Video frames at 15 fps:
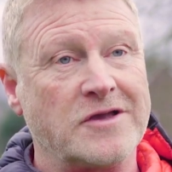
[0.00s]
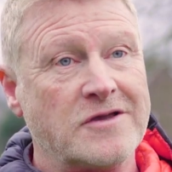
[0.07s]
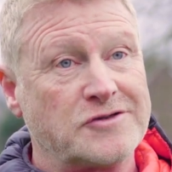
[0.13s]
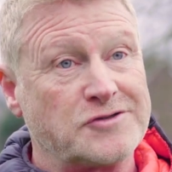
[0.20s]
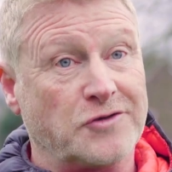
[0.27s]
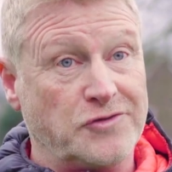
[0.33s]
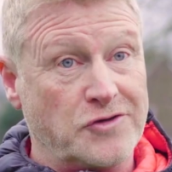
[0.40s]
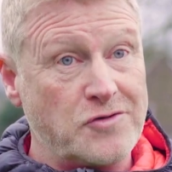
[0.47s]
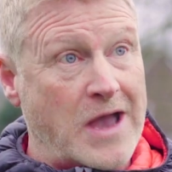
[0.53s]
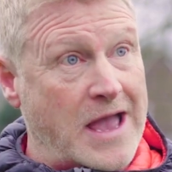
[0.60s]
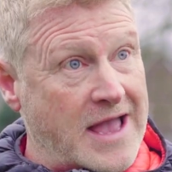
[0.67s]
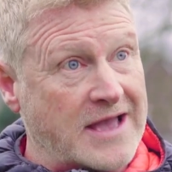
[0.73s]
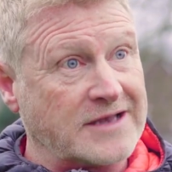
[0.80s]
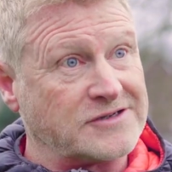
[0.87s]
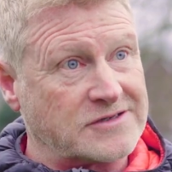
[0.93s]
So you
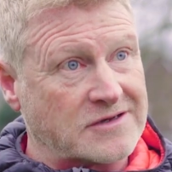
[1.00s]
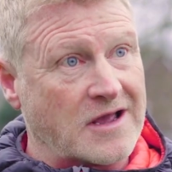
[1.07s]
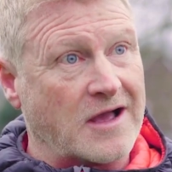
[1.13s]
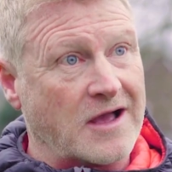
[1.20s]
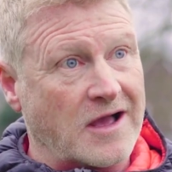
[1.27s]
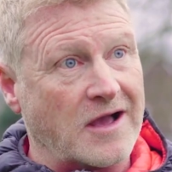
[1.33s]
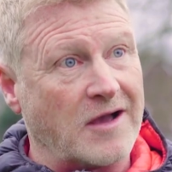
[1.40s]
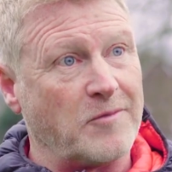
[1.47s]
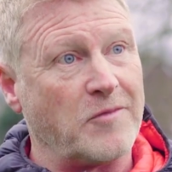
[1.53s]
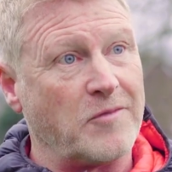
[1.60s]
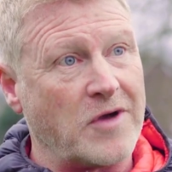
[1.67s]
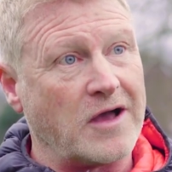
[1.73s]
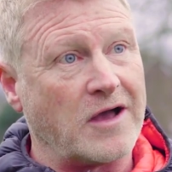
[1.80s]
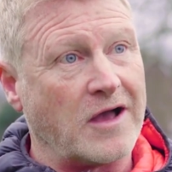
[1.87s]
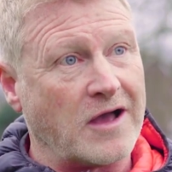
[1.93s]
had,
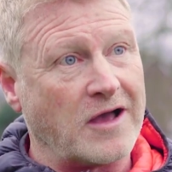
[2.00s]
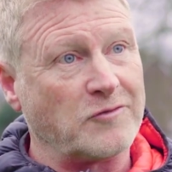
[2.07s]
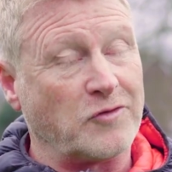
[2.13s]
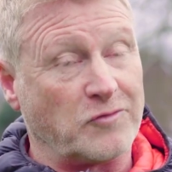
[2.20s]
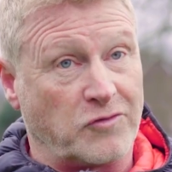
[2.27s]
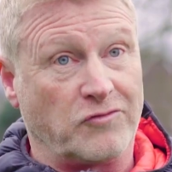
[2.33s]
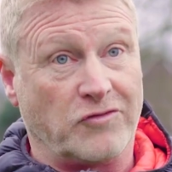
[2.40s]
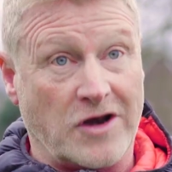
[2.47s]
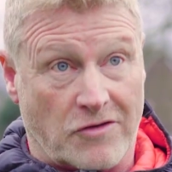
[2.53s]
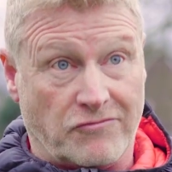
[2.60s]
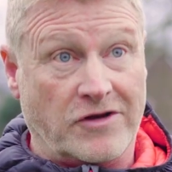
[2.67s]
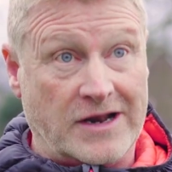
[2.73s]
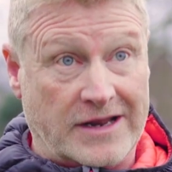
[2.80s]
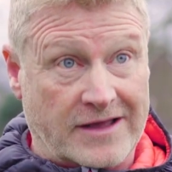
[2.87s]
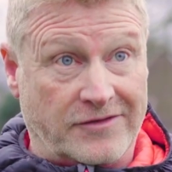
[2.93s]
really